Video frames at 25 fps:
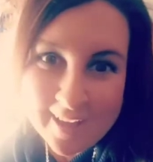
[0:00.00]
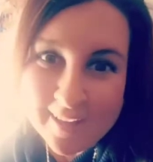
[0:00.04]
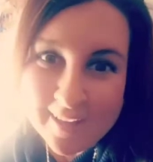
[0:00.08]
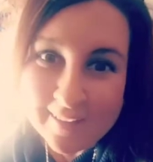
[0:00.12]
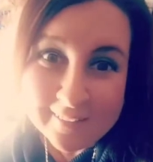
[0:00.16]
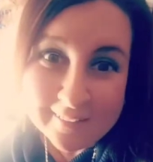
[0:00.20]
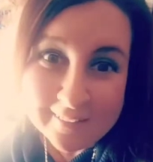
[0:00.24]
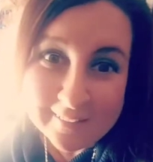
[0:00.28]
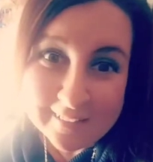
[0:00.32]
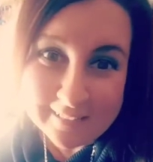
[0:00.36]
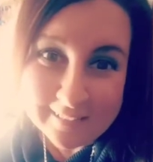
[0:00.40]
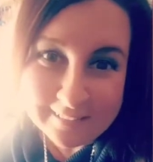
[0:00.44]

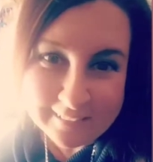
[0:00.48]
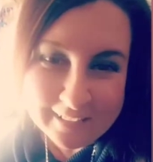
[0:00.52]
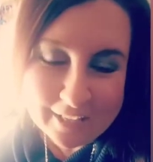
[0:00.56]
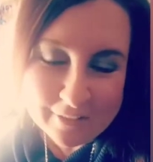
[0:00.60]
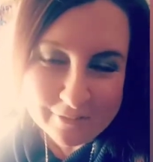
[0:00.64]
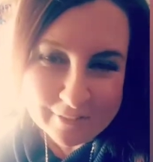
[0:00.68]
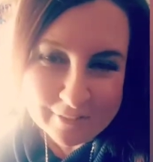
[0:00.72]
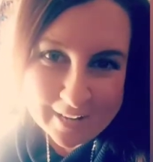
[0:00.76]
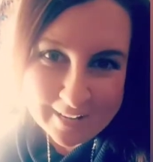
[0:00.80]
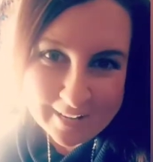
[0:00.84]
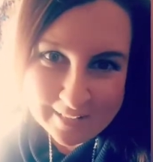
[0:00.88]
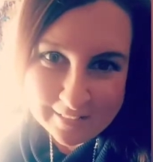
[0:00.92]
Let's get
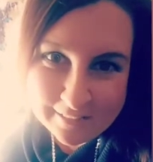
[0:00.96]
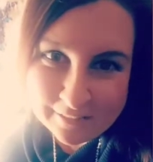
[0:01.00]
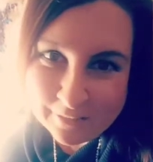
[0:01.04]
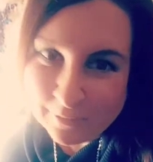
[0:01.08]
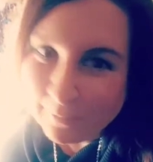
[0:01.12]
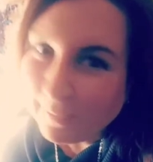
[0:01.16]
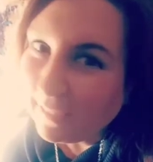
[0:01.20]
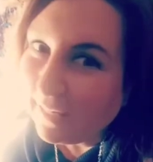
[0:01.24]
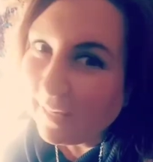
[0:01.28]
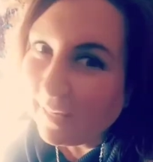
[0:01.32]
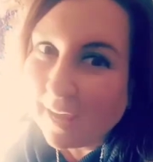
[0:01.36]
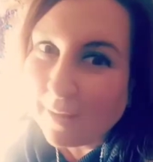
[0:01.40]
right into
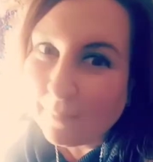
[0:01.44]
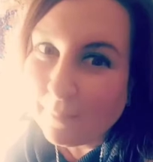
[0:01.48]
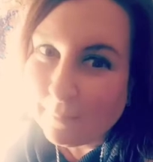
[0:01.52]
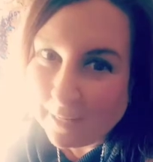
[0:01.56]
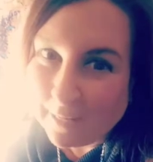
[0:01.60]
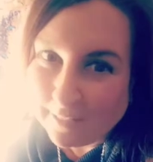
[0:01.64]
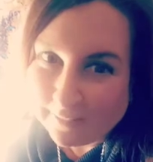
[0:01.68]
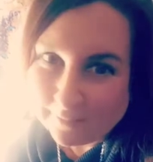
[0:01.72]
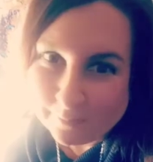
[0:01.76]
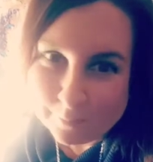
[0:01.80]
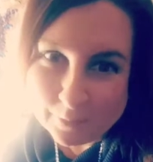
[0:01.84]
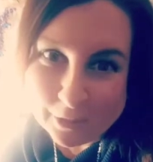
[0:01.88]
it and make
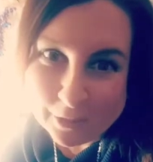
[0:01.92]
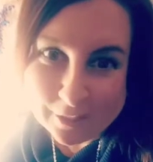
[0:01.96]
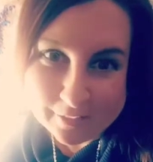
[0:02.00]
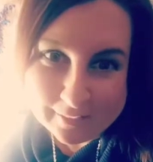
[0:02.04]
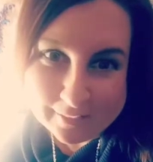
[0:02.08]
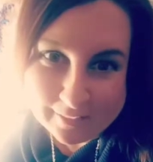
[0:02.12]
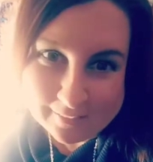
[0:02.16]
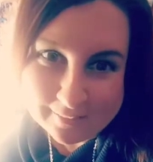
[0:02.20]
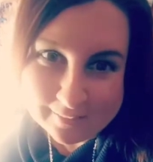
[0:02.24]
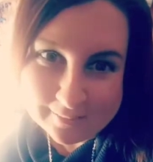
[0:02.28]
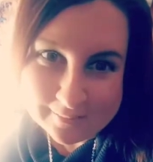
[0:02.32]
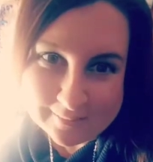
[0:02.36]
some
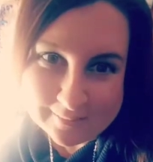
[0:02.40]
cookies.